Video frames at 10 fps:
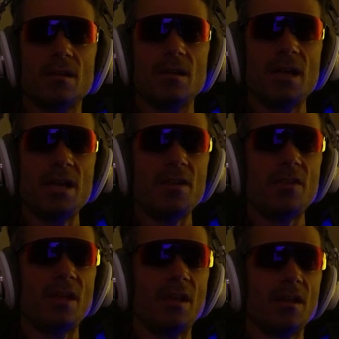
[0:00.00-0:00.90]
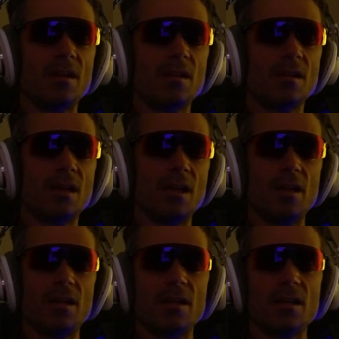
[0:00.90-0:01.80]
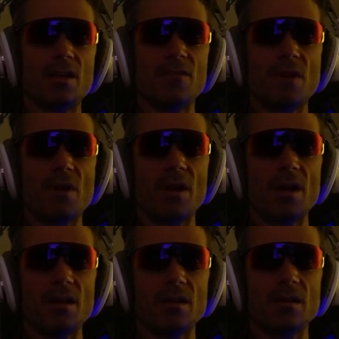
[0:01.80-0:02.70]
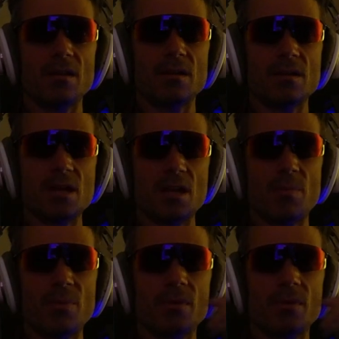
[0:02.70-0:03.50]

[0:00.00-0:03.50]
anything and it can get a very deep